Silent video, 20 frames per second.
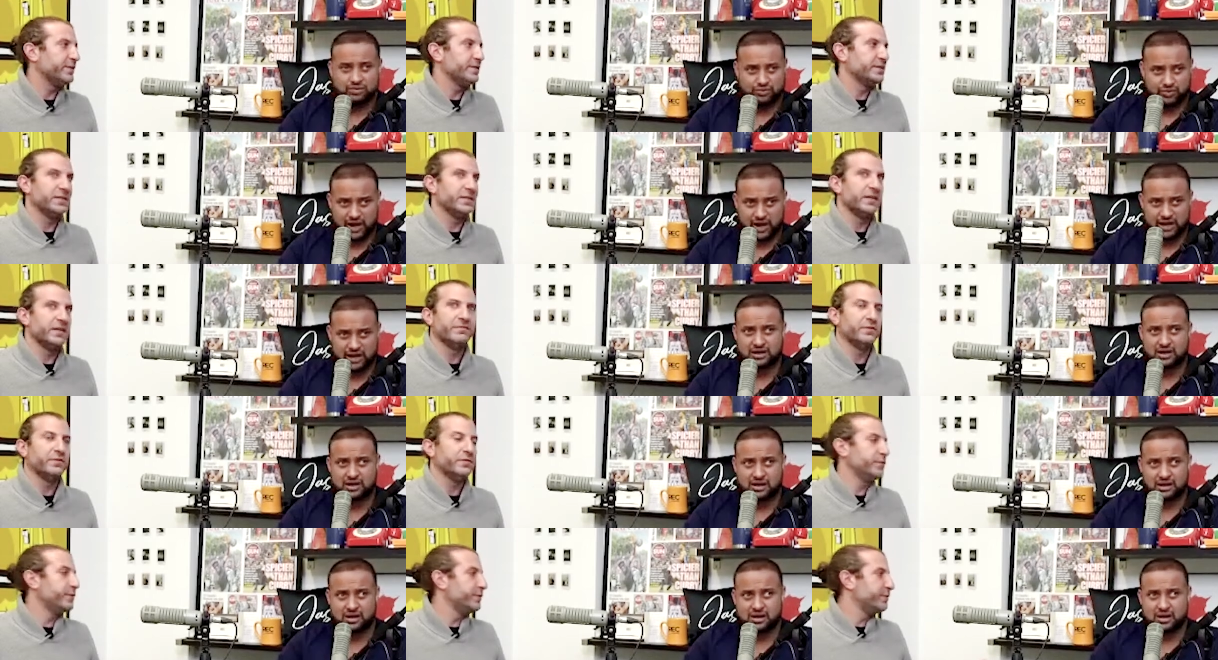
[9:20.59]
Speaker 1: this. Right. Stuff.
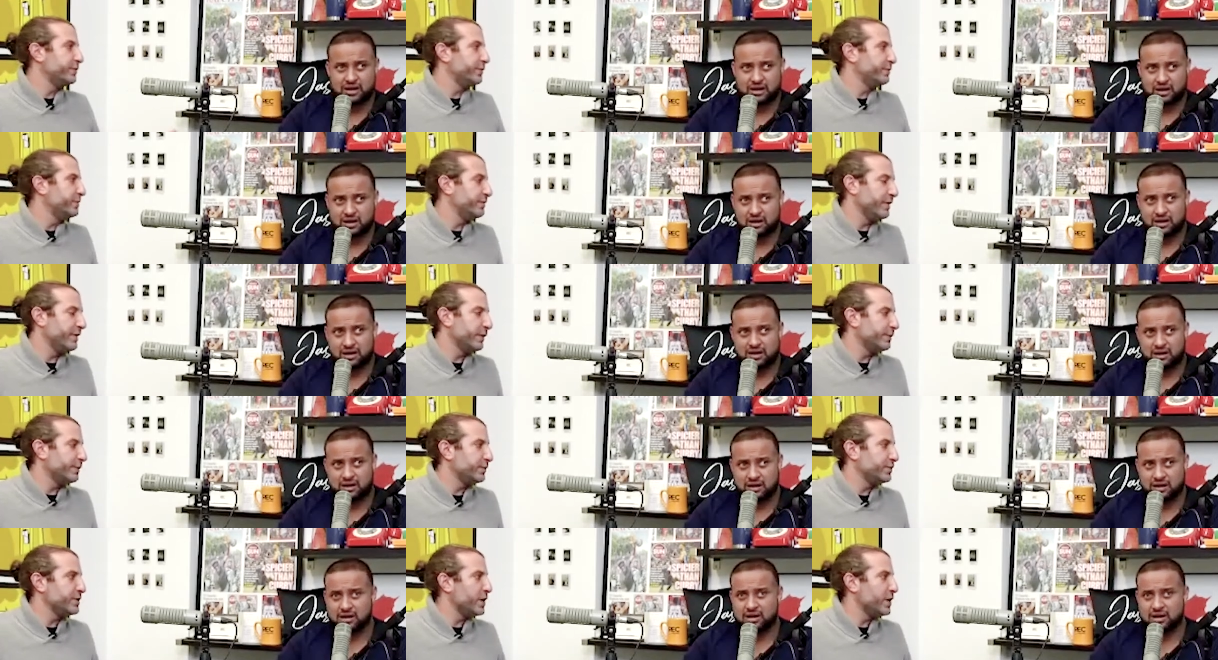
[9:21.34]
You know, the, the
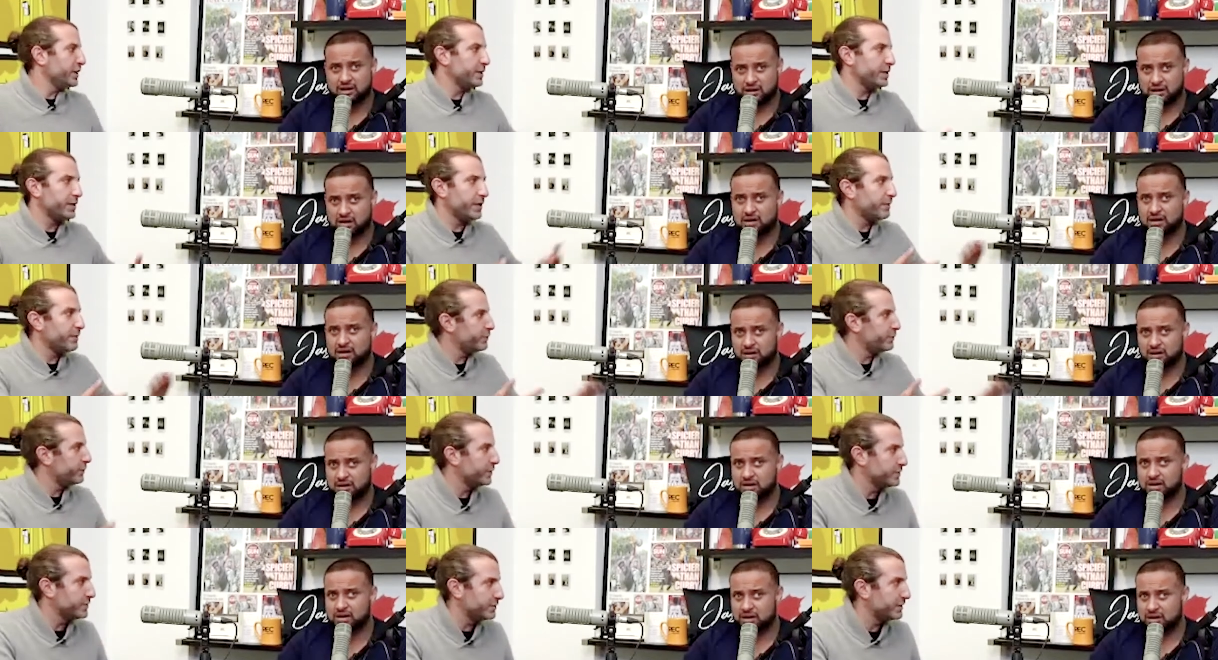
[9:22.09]
developer's not going to come
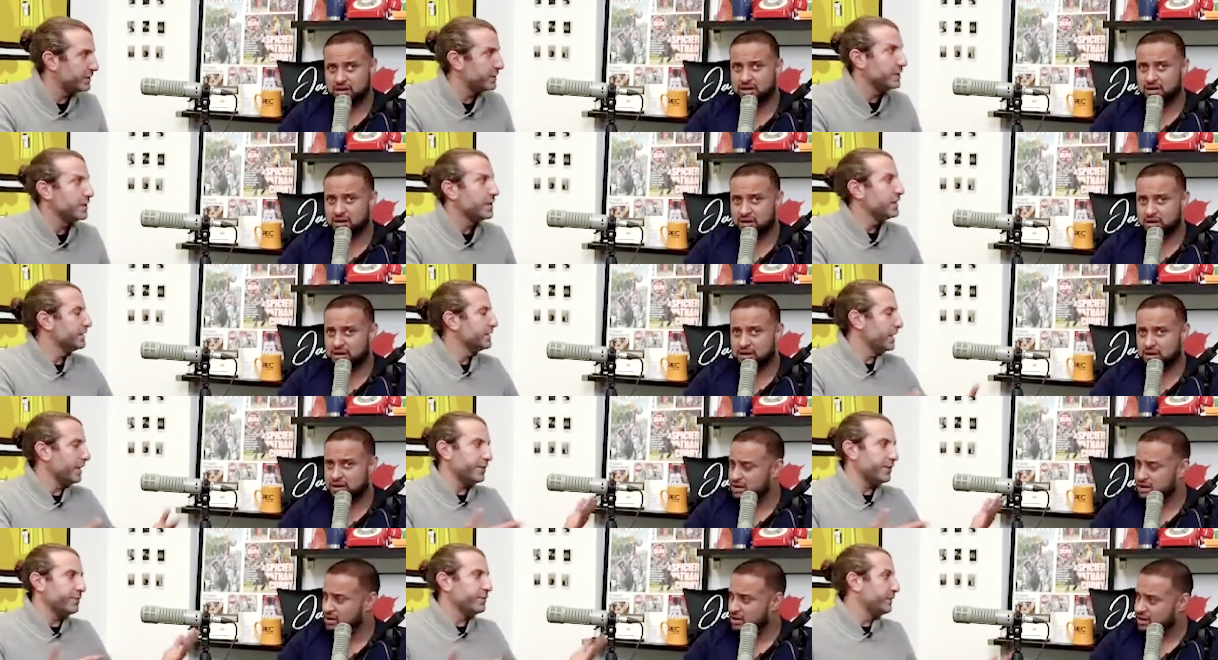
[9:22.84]
to us and
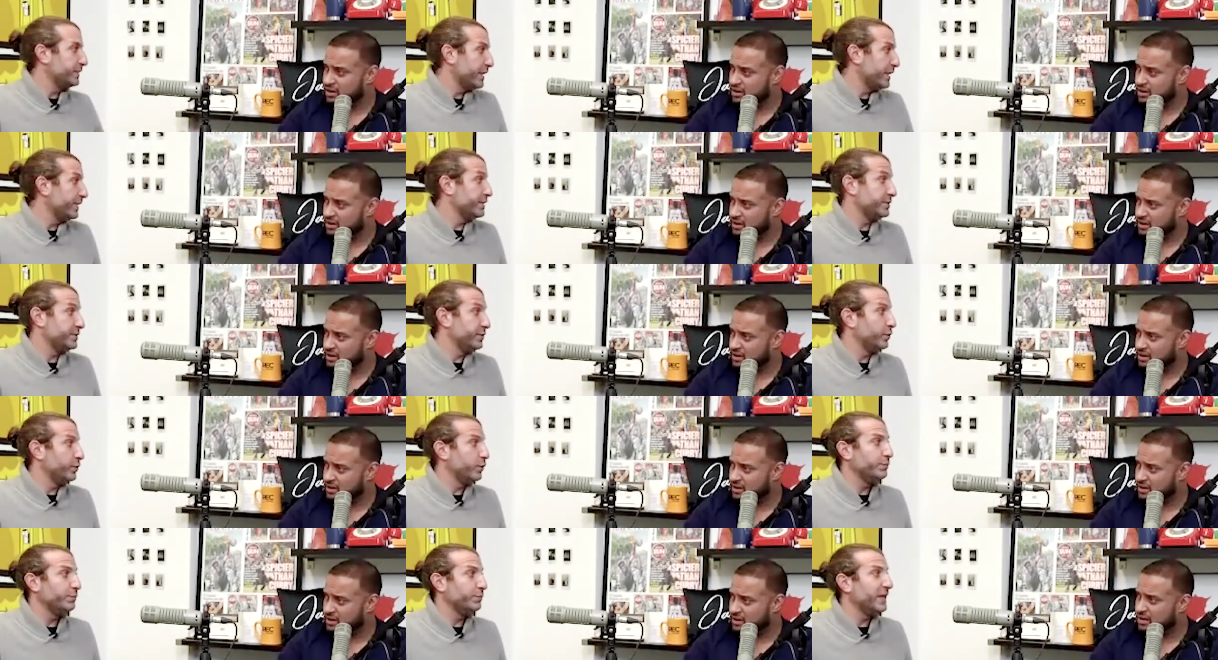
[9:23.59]
tell them tell us their
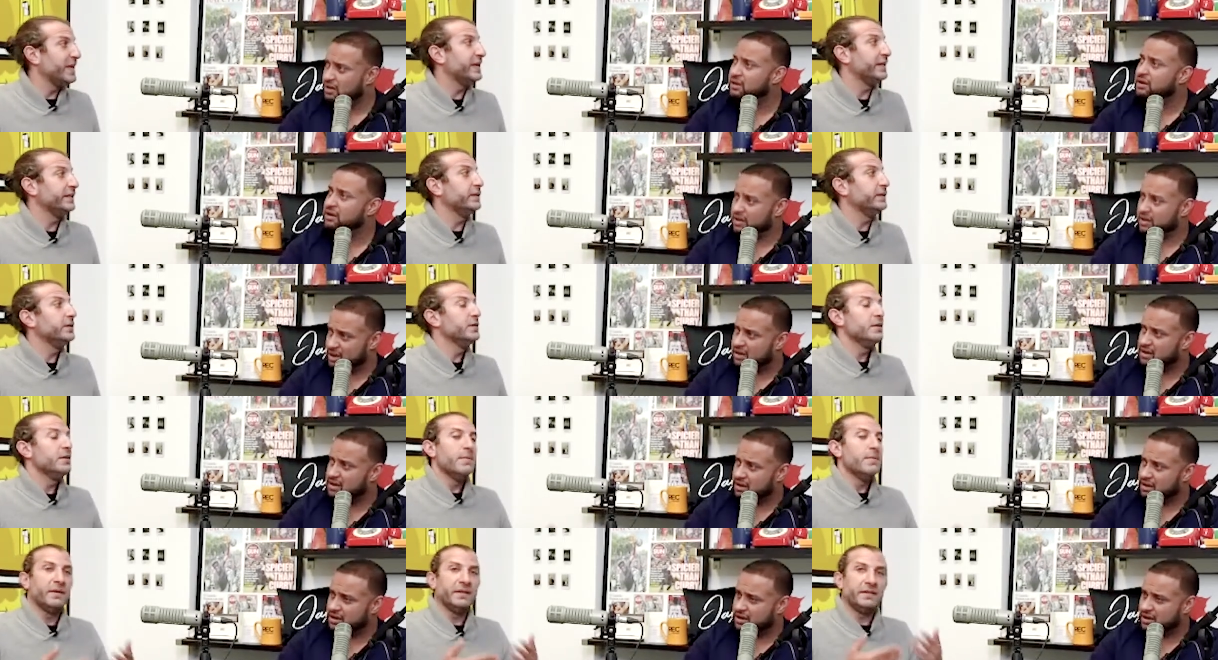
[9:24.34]
whole plan.
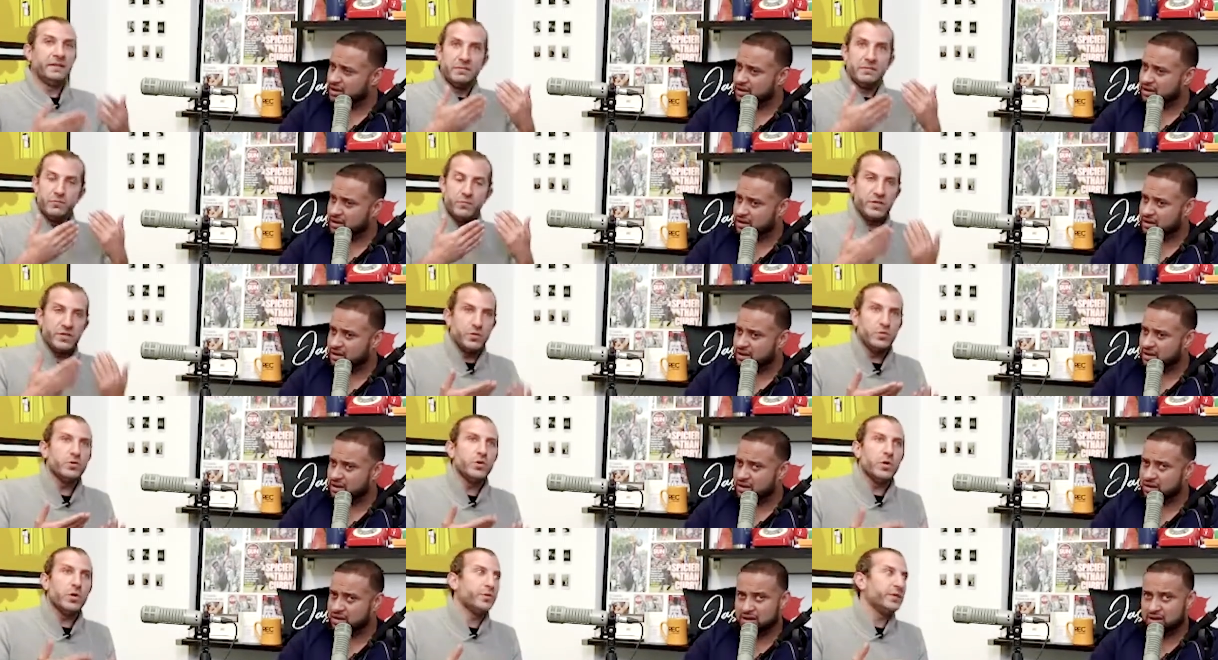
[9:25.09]
But yeah. we
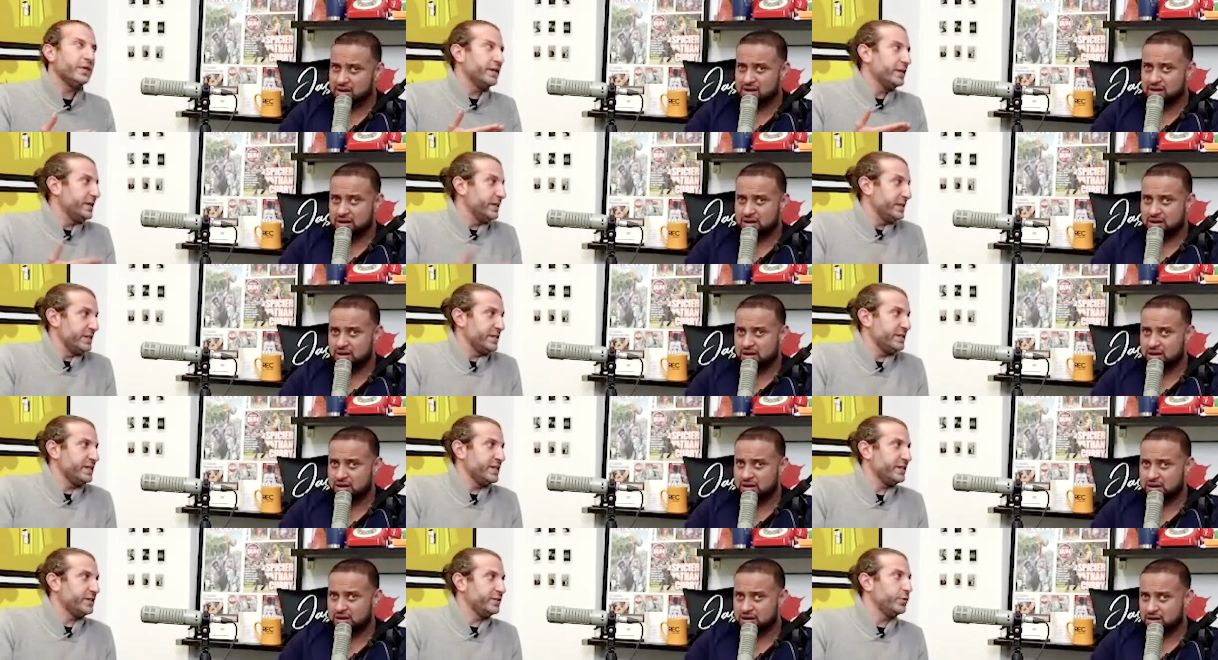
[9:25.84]
do know that it is a
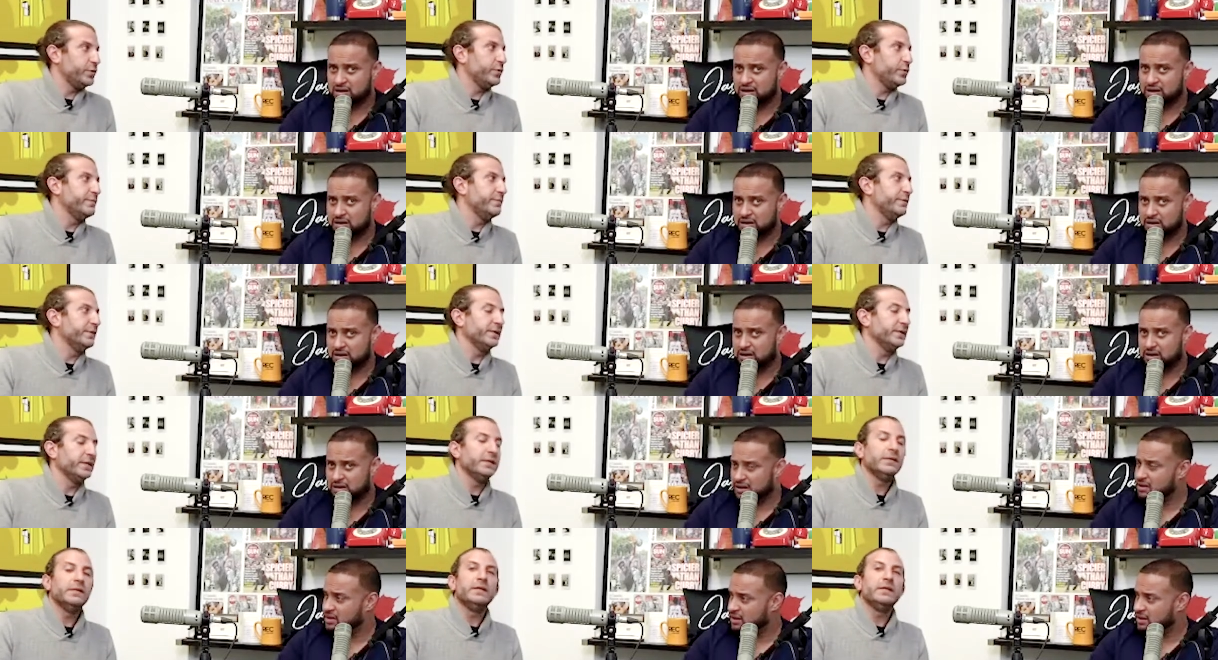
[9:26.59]
six story
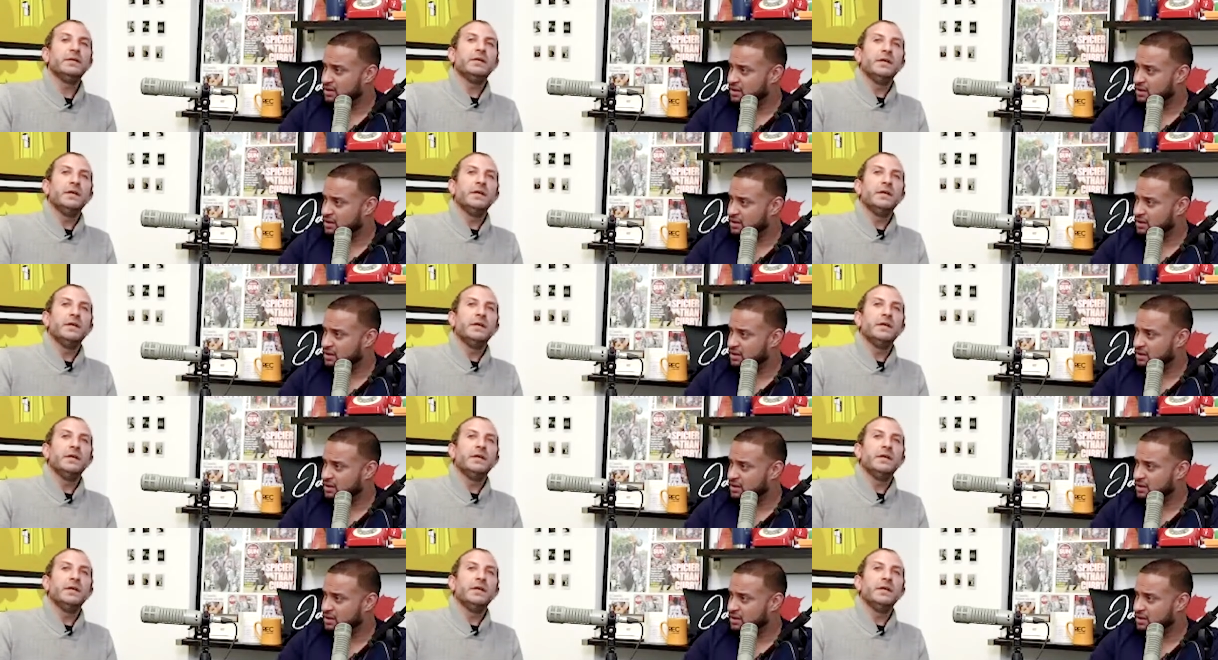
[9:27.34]
building.